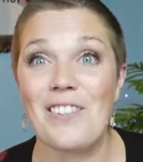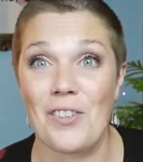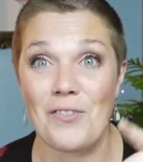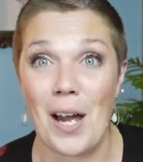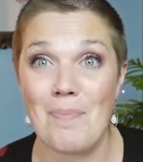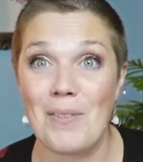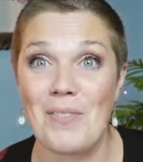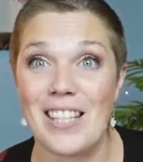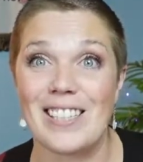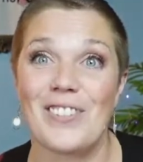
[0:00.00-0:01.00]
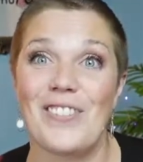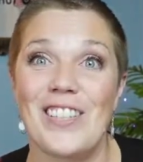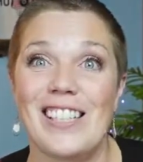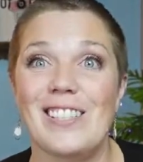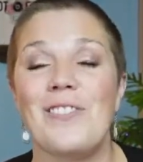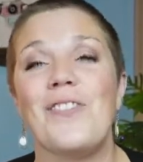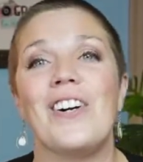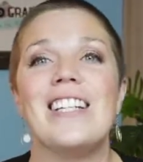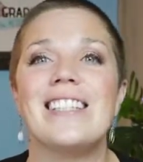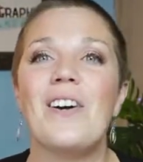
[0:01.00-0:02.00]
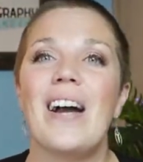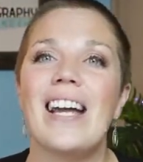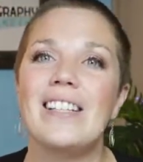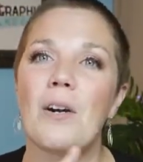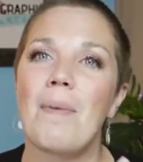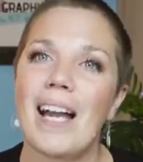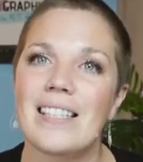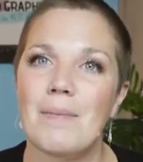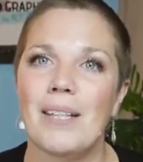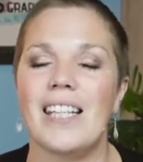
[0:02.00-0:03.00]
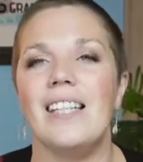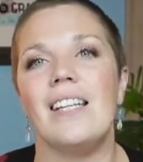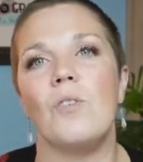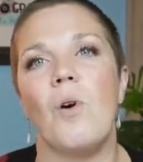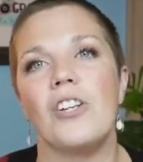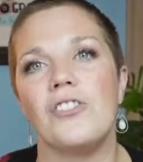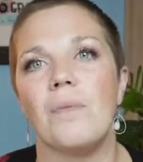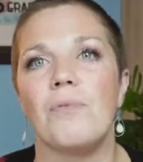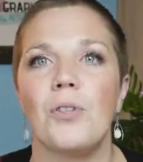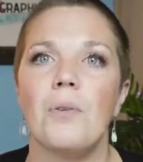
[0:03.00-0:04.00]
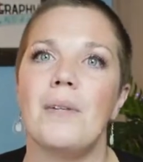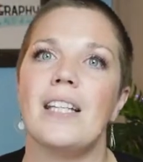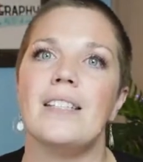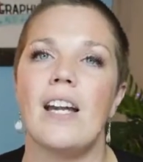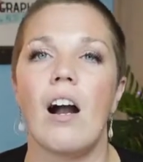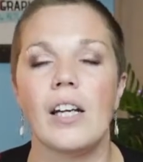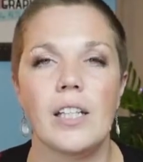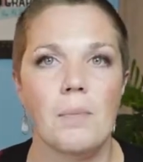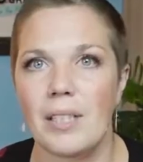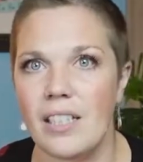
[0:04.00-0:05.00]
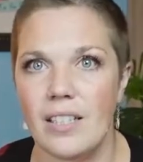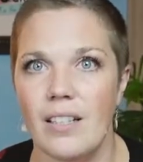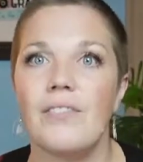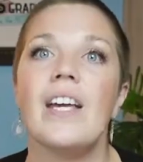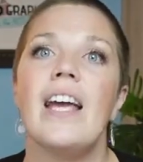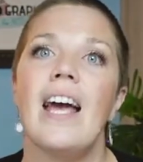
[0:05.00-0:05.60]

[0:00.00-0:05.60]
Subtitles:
if you've not been with us for the videos before us, go ahead and go back to the beginning and watch them through because they are cumulative